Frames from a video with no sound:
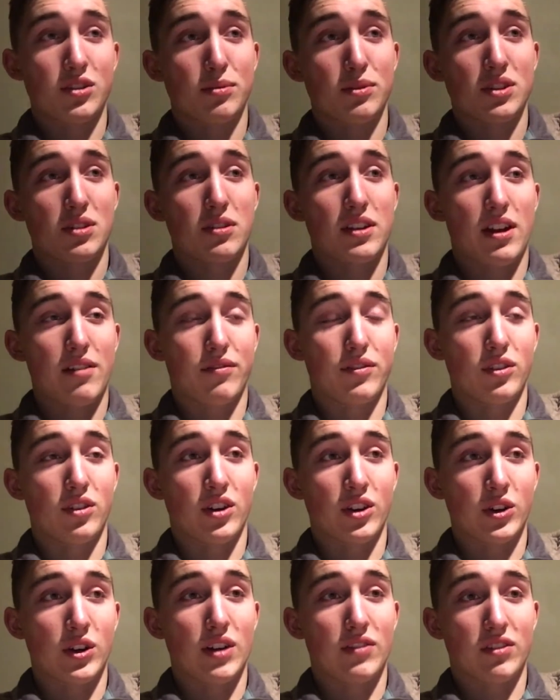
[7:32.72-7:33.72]
You're supposed to not feel
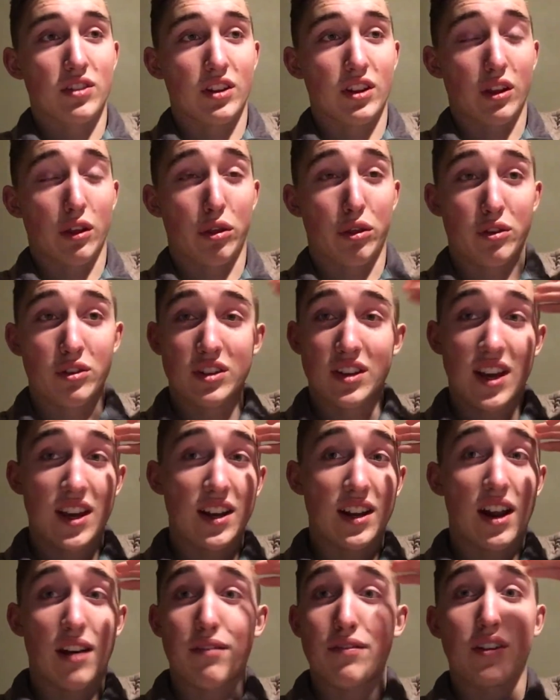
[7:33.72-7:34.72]
hungry after like the third day,
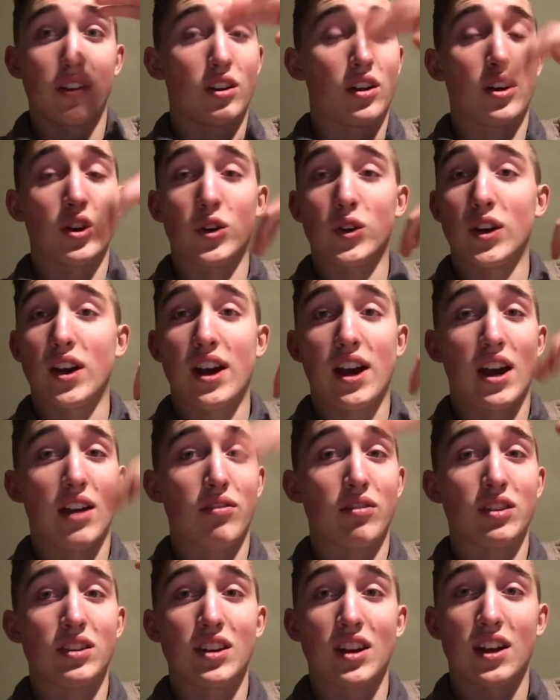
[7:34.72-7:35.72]
and I felt hungry
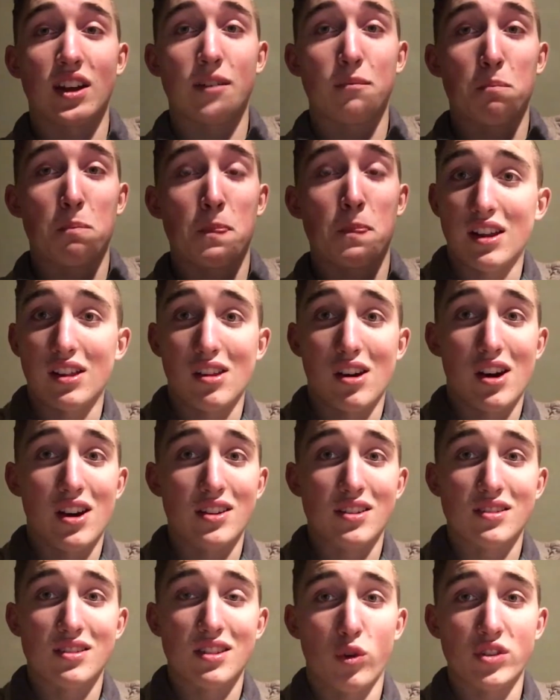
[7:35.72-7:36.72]
every day. I
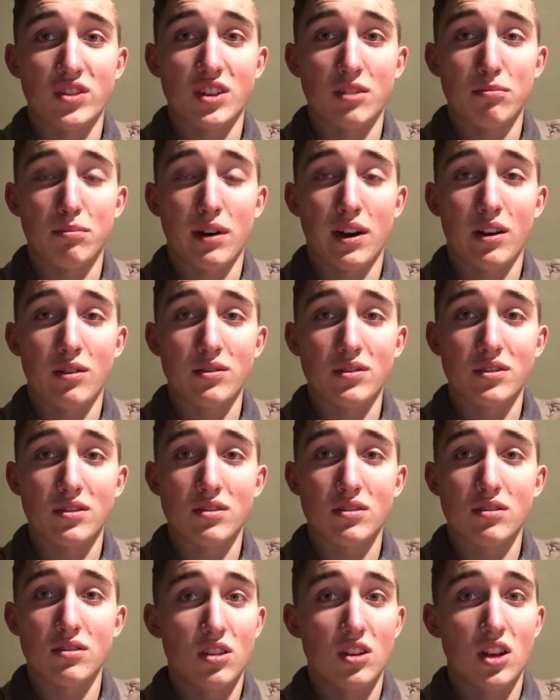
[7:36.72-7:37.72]
lost 14
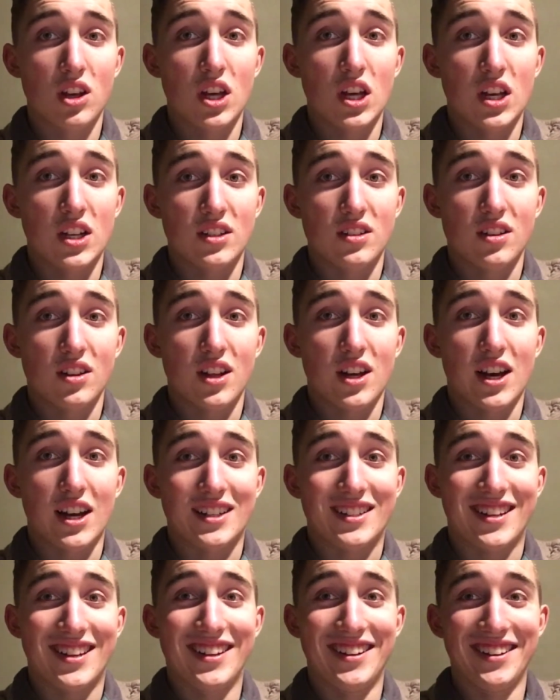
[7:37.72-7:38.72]
pounds. It's a
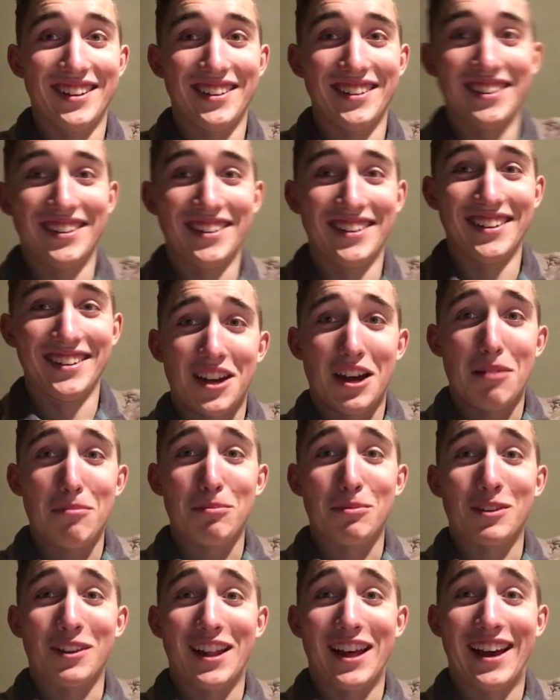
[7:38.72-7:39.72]
lot.
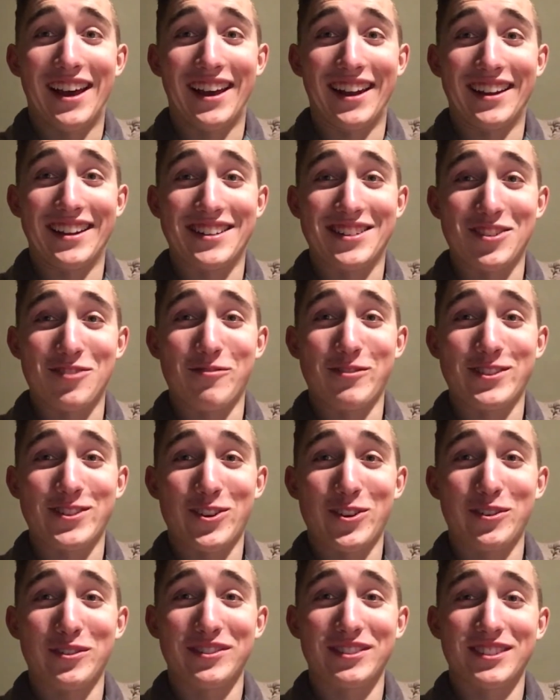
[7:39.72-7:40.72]
I'm glad it's almost
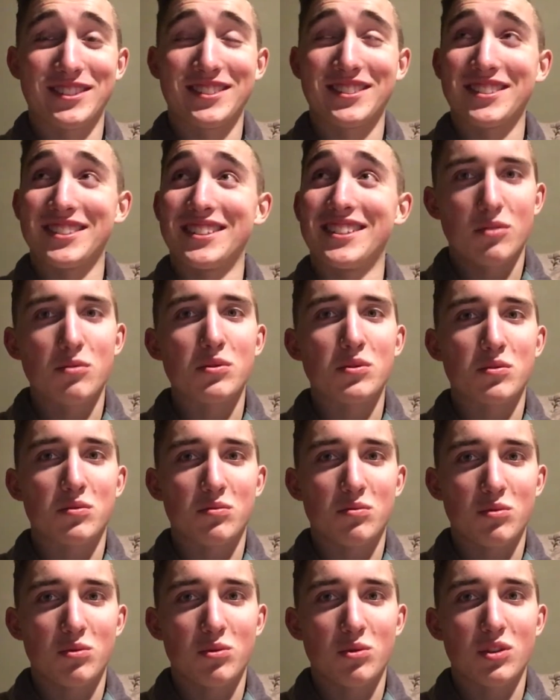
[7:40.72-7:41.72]
over. It was
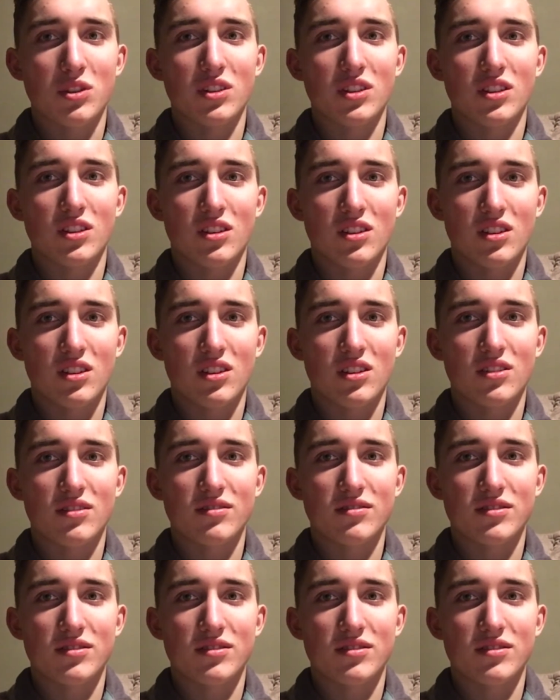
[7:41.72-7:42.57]
really hard.